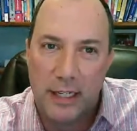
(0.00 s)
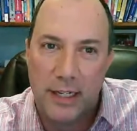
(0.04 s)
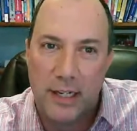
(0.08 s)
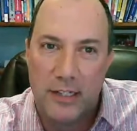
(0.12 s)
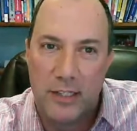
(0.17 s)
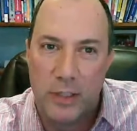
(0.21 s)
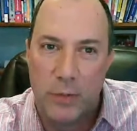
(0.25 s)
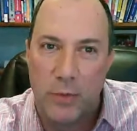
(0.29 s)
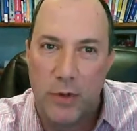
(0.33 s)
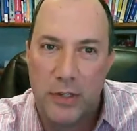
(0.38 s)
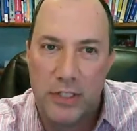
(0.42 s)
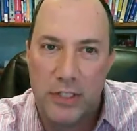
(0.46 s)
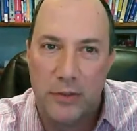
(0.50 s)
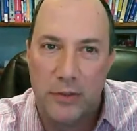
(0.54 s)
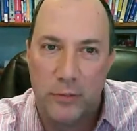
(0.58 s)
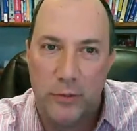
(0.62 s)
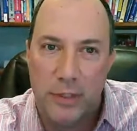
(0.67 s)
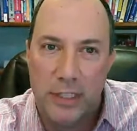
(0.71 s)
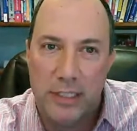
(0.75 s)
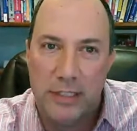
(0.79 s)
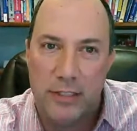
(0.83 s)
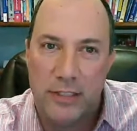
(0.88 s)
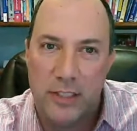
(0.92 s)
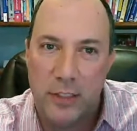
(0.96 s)
because it wasn't
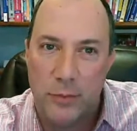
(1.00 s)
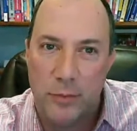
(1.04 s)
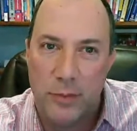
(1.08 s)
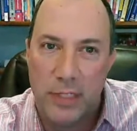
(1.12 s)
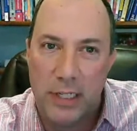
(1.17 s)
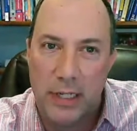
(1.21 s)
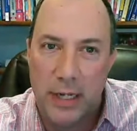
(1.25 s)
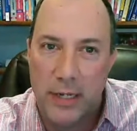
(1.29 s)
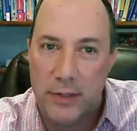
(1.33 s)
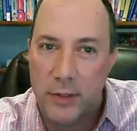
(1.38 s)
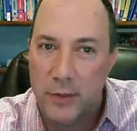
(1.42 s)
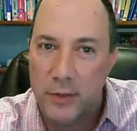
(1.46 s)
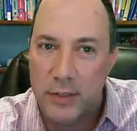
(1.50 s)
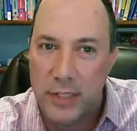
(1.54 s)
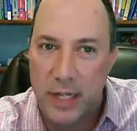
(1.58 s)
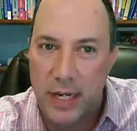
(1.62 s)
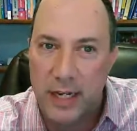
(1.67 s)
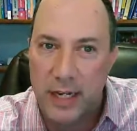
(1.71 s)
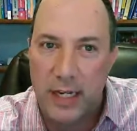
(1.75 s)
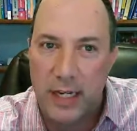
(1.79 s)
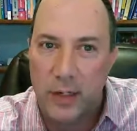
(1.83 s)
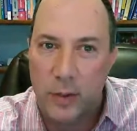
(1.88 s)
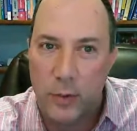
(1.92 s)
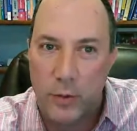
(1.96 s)
written to be
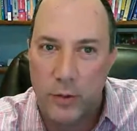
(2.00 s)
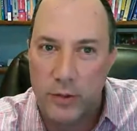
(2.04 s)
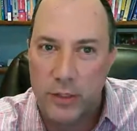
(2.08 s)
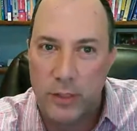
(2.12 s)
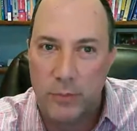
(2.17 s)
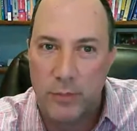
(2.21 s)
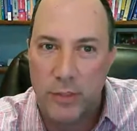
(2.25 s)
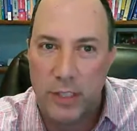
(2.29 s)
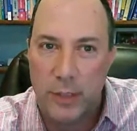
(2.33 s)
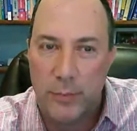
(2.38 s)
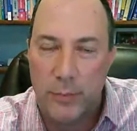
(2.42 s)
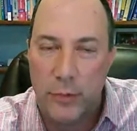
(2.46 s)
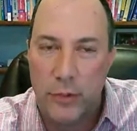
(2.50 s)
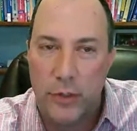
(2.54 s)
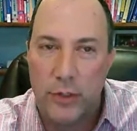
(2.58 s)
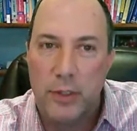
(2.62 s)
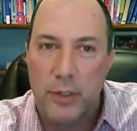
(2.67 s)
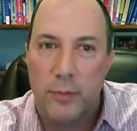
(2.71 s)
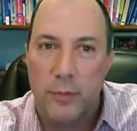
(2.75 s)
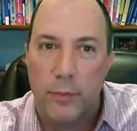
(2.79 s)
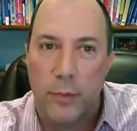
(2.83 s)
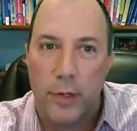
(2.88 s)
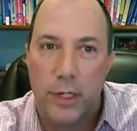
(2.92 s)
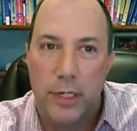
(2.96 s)
entertaining or to be a
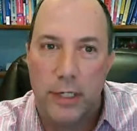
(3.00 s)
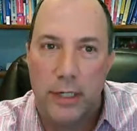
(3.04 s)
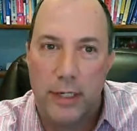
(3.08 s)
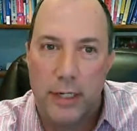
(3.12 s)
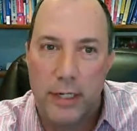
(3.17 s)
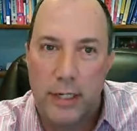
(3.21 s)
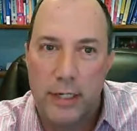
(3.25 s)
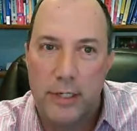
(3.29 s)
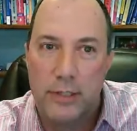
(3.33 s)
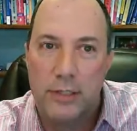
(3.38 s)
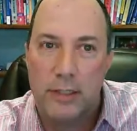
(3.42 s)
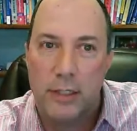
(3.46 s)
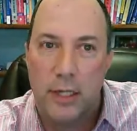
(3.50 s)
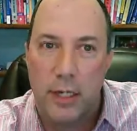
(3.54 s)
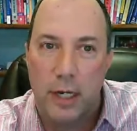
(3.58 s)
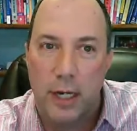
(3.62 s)
book, but it is.